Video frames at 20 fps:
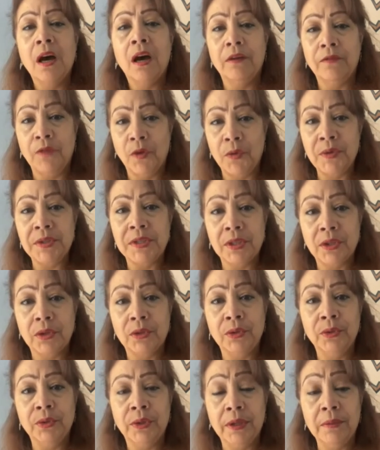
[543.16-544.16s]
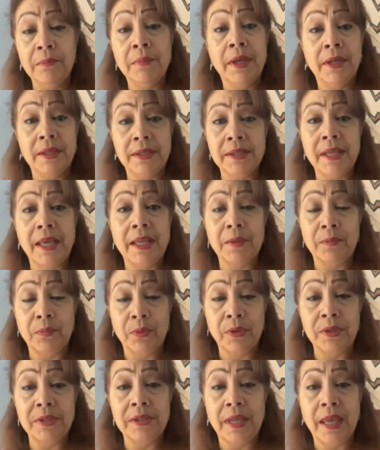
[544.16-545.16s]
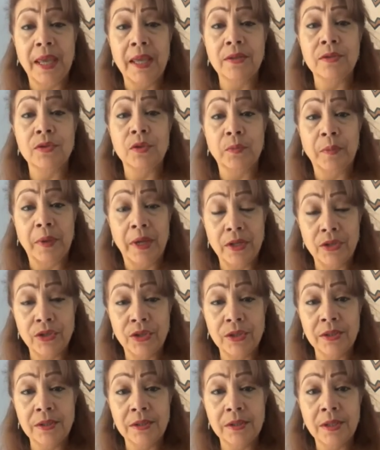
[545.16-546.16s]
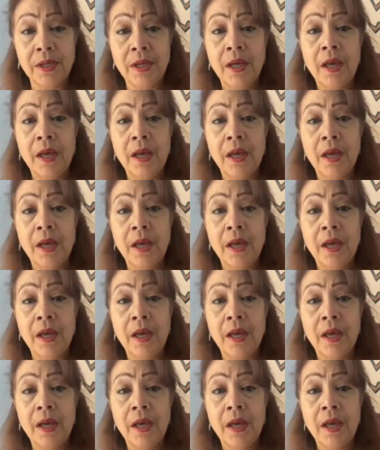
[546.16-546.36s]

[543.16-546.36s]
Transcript: of always including metastatic breast cancer patients,